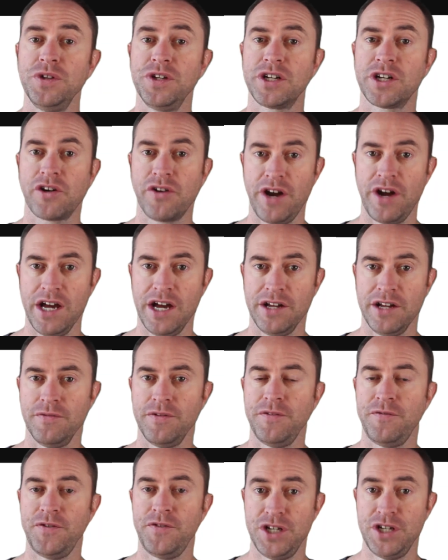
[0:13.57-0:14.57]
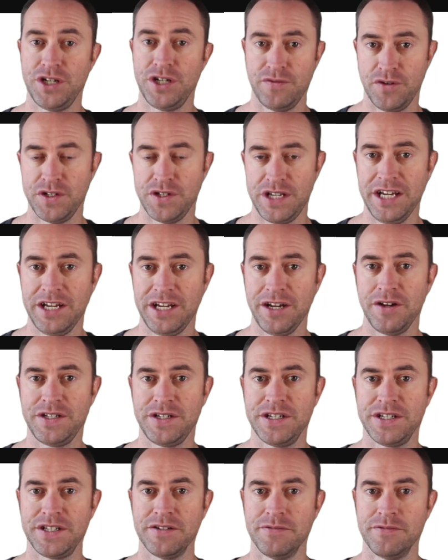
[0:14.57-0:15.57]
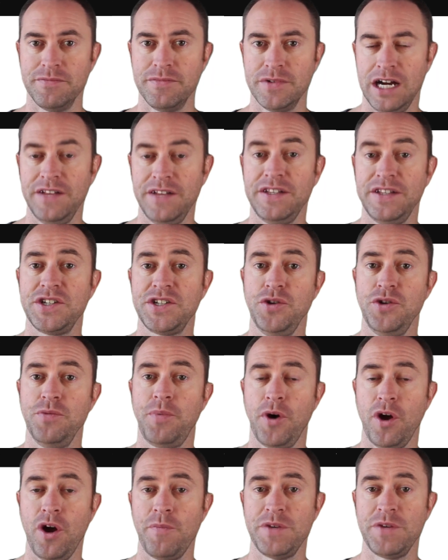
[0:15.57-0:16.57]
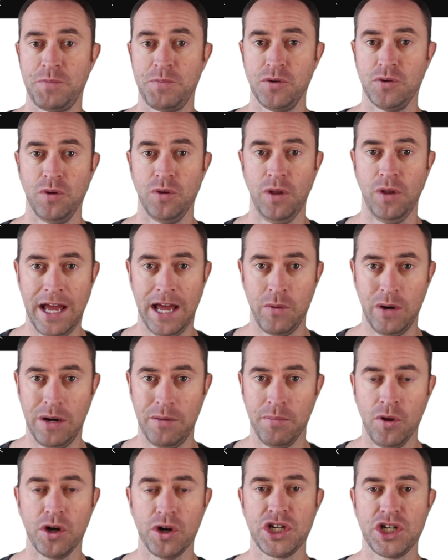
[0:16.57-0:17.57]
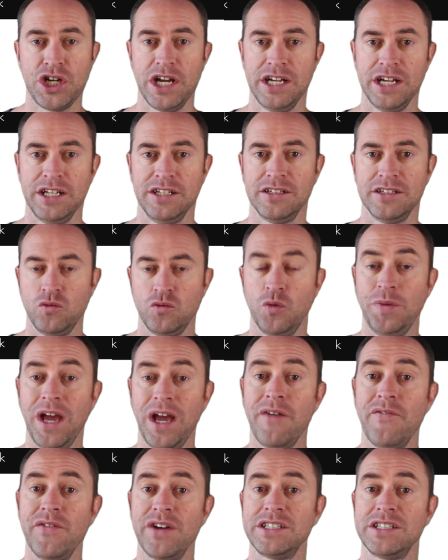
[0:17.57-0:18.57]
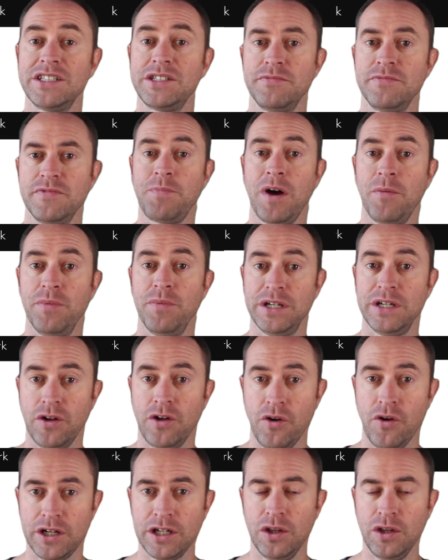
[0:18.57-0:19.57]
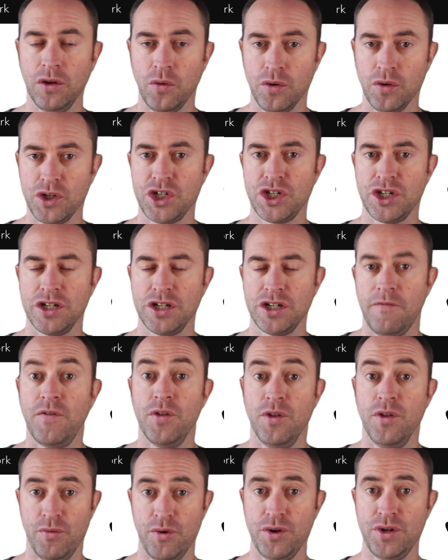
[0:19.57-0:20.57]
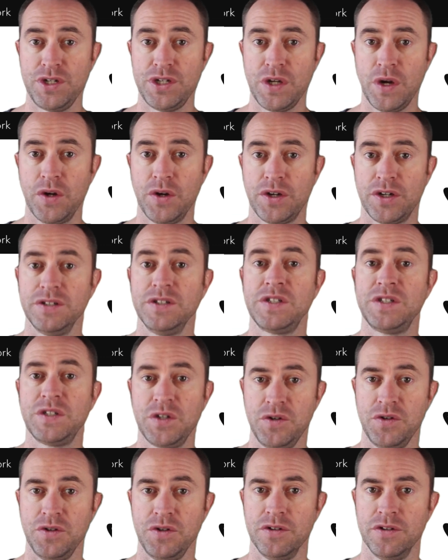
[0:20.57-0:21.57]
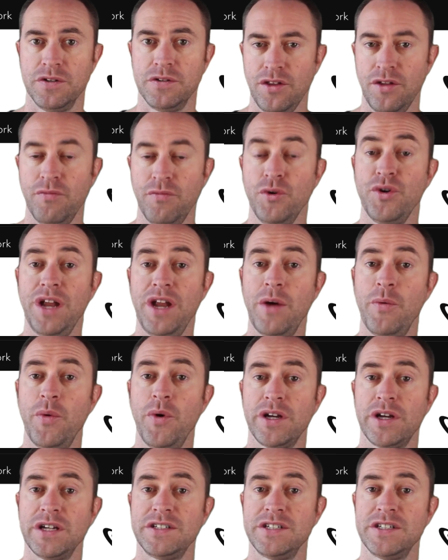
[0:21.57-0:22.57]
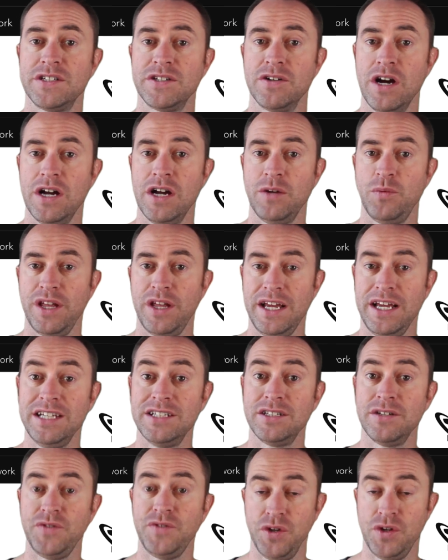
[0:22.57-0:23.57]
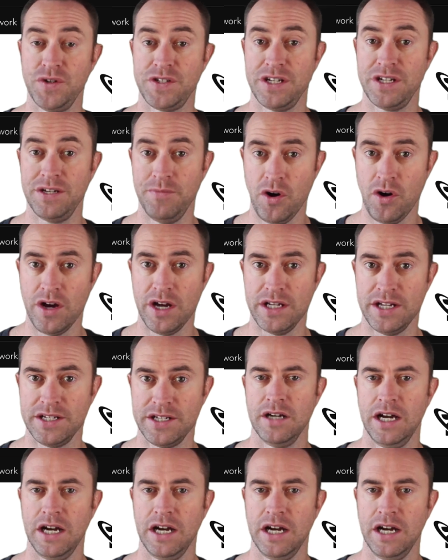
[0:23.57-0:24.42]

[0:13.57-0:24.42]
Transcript: in the crown of the Futureverse ecosystem, and this new purpose-built layer 1 blockchain will be having its public token launch for the root token soon. The root network is designed with ease of use in mind